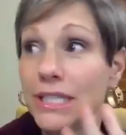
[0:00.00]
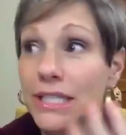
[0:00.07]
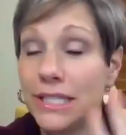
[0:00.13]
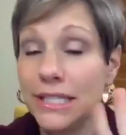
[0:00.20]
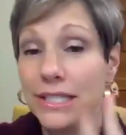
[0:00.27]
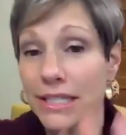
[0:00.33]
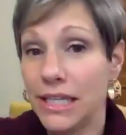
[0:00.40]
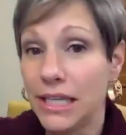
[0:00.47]

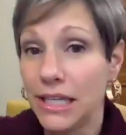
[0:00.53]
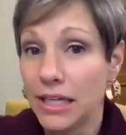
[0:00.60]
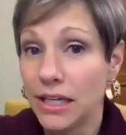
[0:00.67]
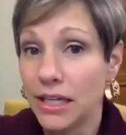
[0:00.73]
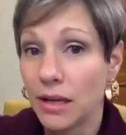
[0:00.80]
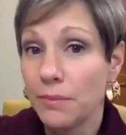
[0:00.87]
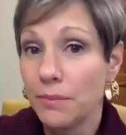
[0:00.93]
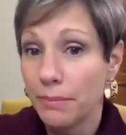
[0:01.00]
see
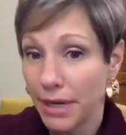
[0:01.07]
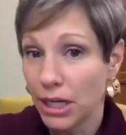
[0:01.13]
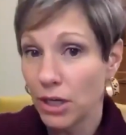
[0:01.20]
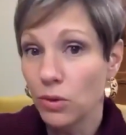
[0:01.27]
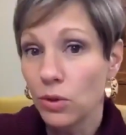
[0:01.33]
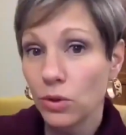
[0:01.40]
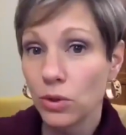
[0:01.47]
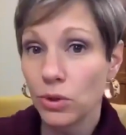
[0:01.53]
my
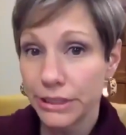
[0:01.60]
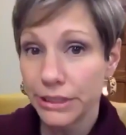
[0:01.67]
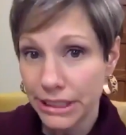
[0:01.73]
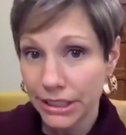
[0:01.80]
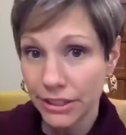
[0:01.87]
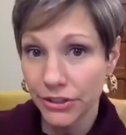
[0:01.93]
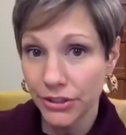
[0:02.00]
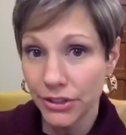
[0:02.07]
whole
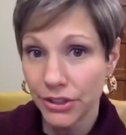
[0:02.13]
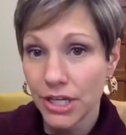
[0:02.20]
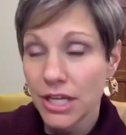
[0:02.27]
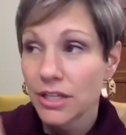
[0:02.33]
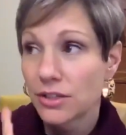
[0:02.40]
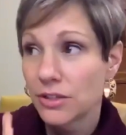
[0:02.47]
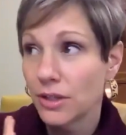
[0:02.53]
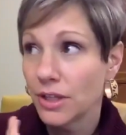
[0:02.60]
year
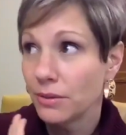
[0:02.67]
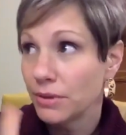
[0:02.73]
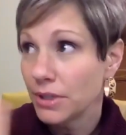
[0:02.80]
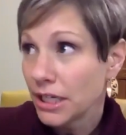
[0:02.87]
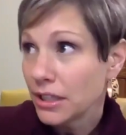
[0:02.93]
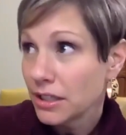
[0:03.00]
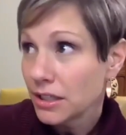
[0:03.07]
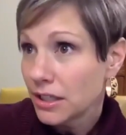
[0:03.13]
so that when
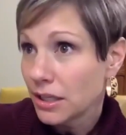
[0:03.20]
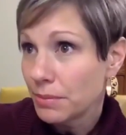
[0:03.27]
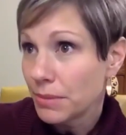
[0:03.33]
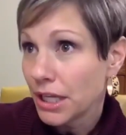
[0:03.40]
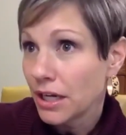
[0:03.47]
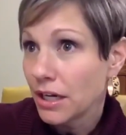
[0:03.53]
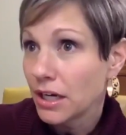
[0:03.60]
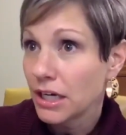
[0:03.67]
I look up
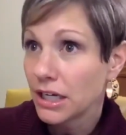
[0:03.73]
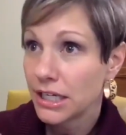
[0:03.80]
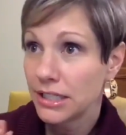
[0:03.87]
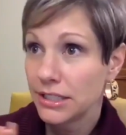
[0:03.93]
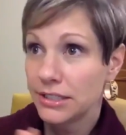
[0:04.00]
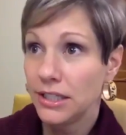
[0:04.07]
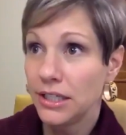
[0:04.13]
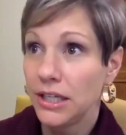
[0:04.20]
there, I
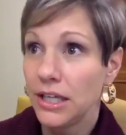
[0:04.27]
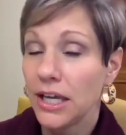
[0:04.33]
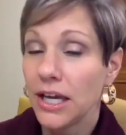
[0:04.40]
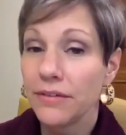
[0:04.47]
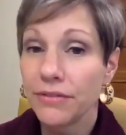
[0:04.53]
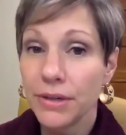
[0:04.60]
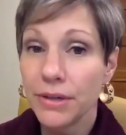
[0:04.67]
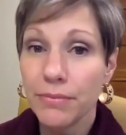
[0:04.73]
see
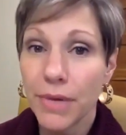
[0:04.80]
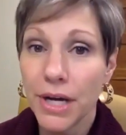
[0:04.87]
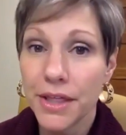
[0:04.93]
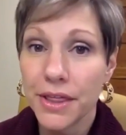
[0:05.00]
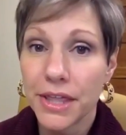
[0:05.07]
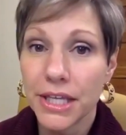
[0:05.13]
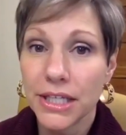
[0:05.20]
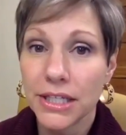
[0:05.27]
every
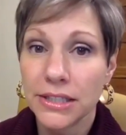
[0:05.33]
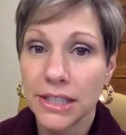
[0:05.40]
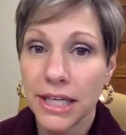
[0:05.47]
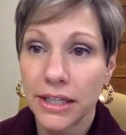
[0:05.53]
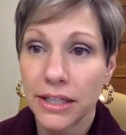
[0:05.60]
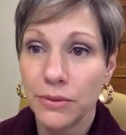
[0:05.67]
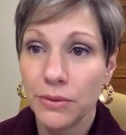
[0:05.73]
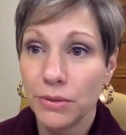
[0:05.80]
month
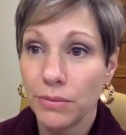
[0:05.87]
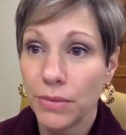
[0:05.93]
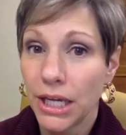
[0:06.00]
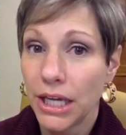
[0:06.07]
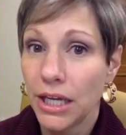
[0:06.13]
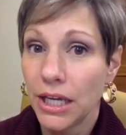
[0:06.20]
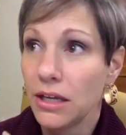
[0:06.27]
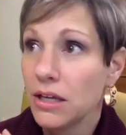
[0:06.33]
exactly when
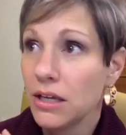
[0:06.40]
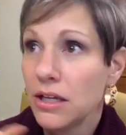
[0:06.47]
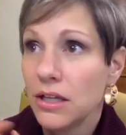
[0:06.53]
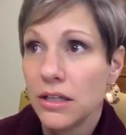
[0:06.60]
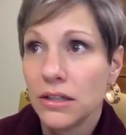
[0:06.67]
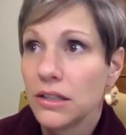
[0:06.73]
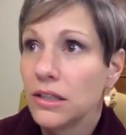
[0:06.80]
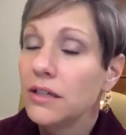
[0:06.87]
my
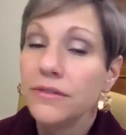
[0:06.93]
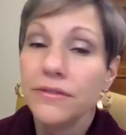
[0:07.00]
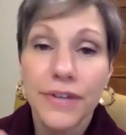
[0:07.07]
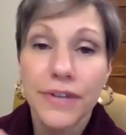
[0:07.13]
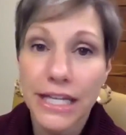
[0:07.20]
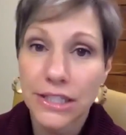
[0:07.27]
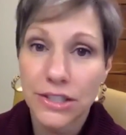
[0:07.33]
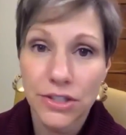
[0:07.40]

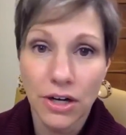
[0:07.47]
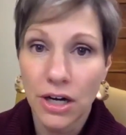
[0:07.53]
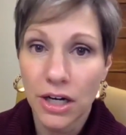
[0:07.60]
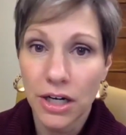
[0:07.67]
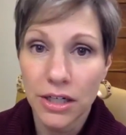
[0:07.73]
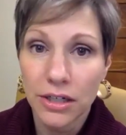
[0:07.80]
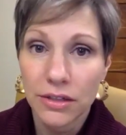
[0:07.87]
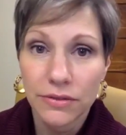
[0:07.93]
events
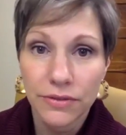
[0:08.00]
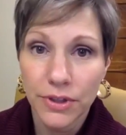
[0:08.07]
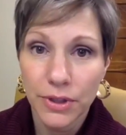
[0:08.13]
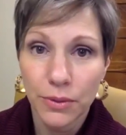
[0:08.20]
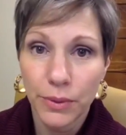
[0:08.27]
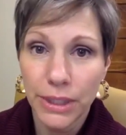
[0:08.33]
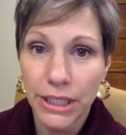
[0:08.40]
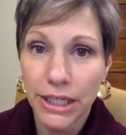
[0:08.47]
are for the
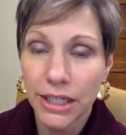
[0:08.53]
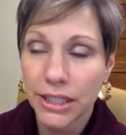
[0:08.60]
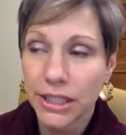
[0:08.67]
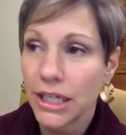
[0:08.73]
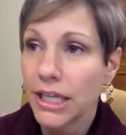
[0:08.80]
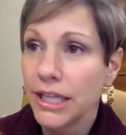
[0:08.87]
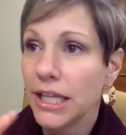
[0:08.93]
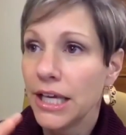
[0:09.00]
WEOC.
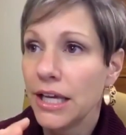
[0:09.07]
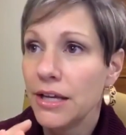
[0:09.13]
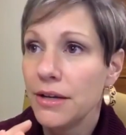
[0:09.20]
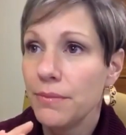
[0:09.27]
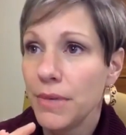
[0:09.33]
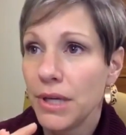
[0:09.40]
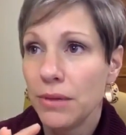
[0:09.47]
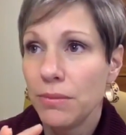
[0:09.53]
And
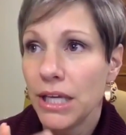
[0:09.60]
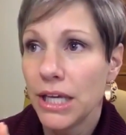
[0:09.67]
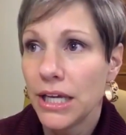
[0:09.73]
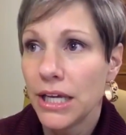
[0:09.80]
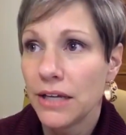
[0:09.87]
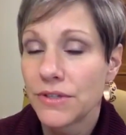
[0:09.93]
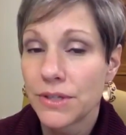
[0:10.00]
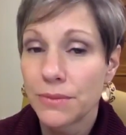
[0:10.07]
then maybe I
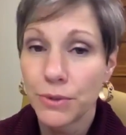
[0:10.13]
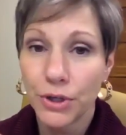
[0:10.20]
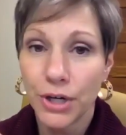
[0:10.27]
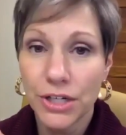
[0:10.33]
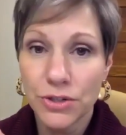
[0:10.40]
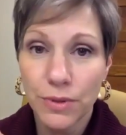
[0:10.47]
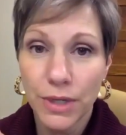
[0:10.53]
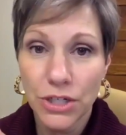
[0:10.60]
have some
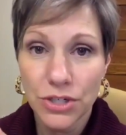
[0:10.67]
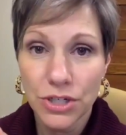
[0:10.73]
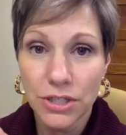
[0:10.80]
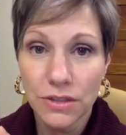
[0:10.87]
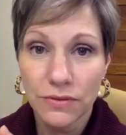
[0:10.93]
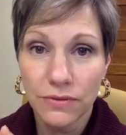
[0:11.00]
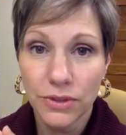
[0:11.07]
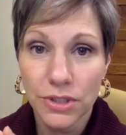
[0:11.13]

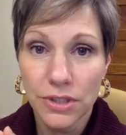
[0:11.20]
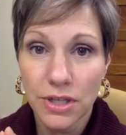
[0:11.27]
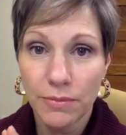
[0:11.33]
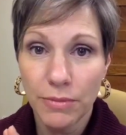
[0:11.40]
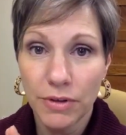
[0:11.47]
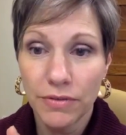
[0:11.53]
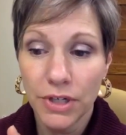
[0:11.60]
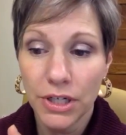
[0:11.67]
graduations for some
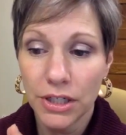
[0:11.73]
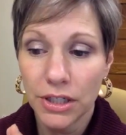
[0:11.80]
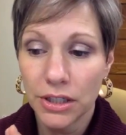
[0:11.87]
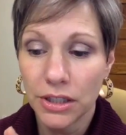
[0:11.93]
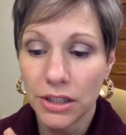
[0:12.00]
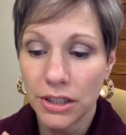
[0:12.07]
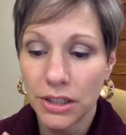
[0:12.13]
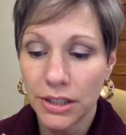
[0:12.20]
of our